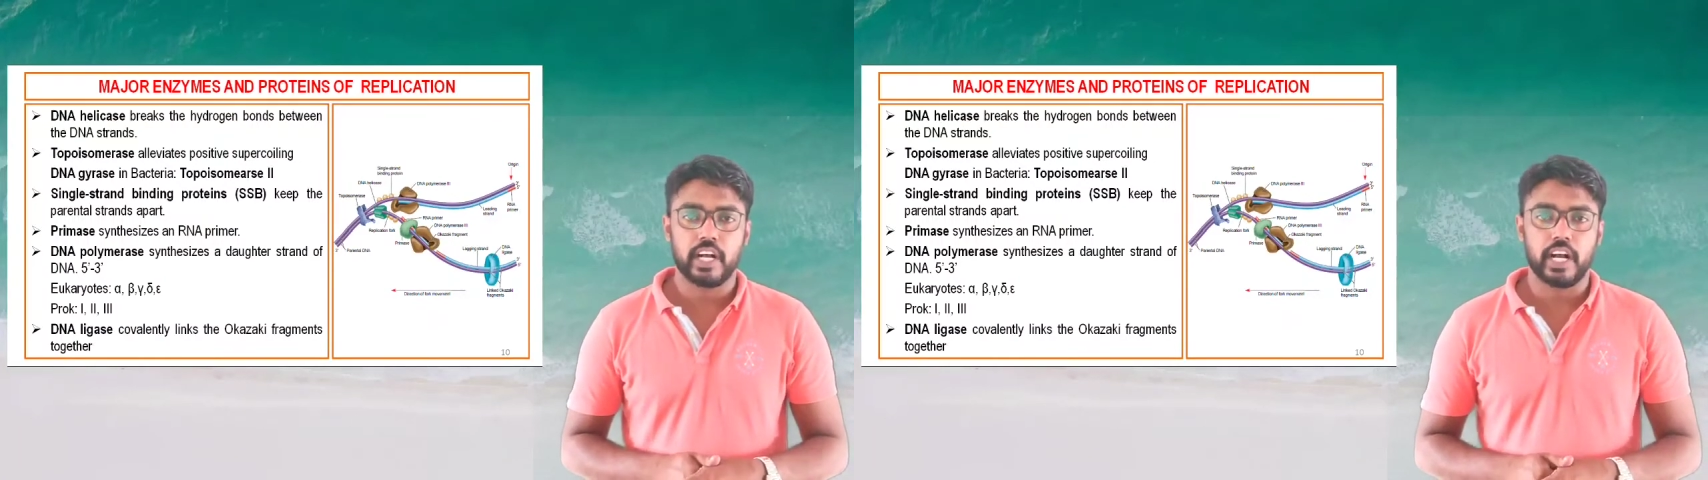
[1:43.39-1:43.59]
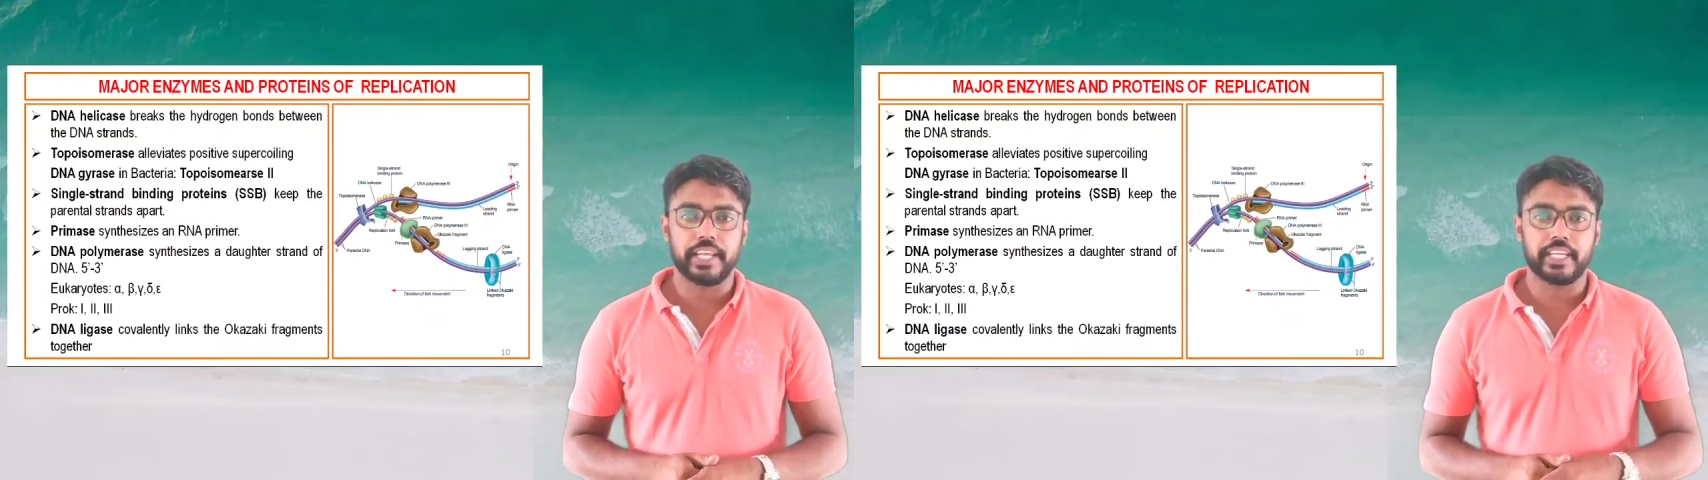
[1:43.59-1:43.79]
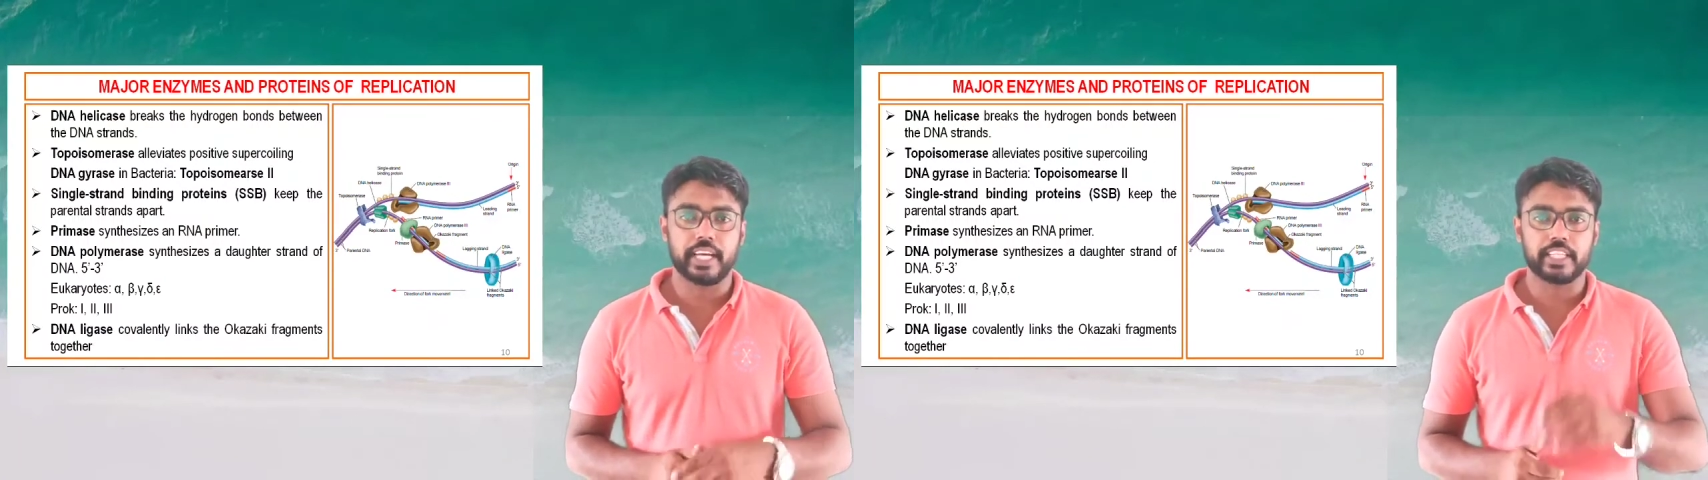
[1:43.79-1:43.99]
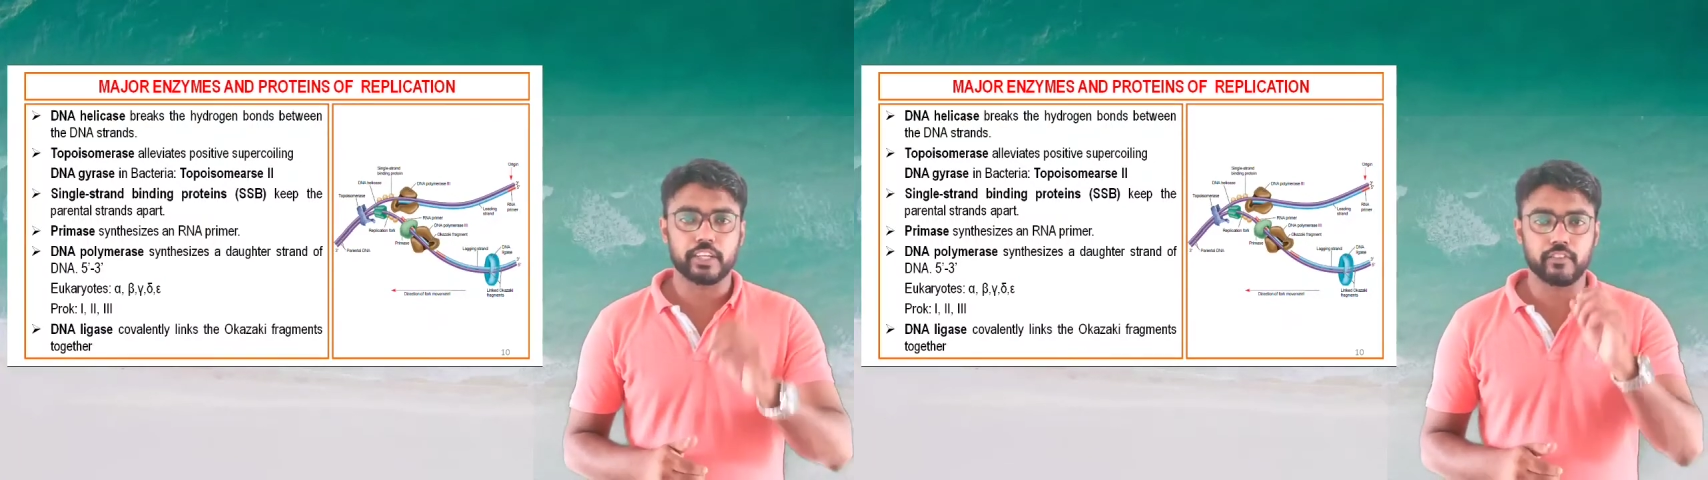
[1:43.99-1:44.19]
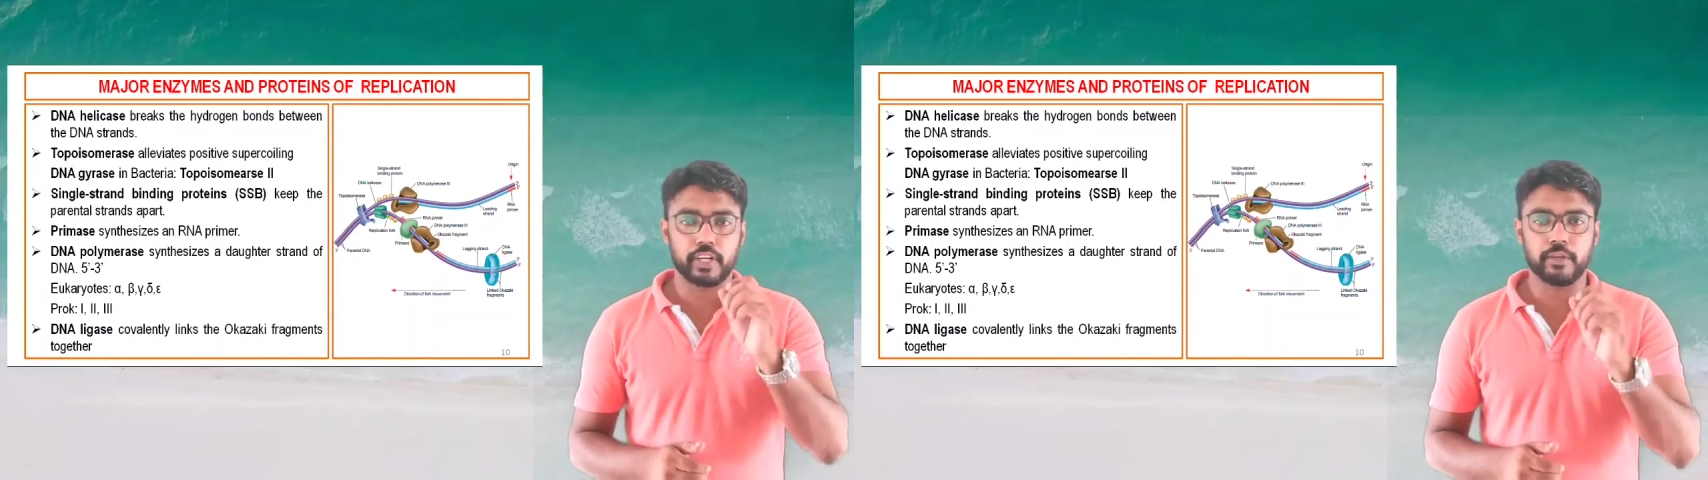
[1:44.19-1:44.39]
And
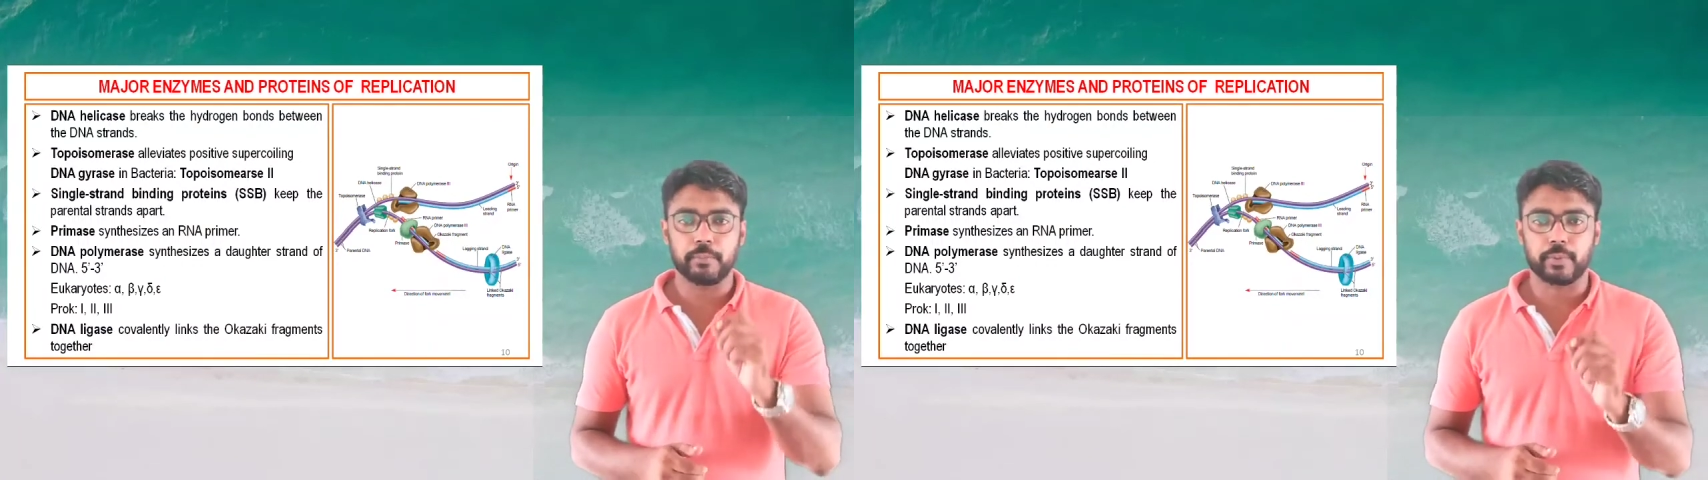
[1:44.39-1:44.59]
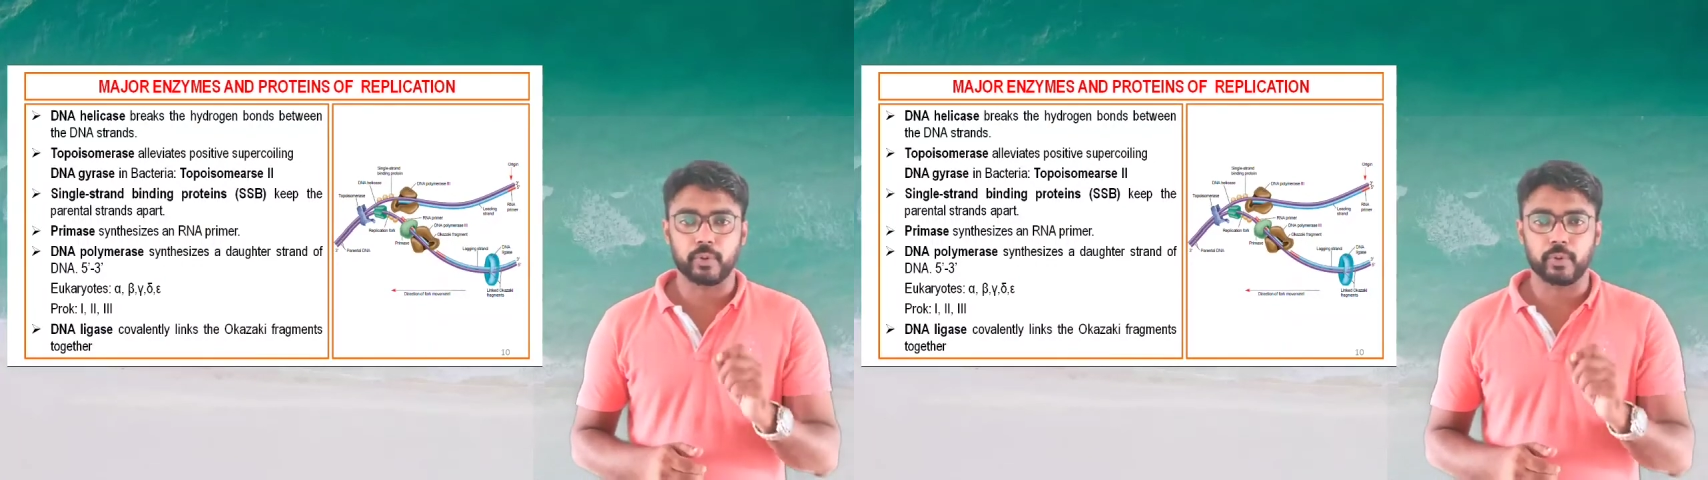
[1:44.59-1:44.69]
another one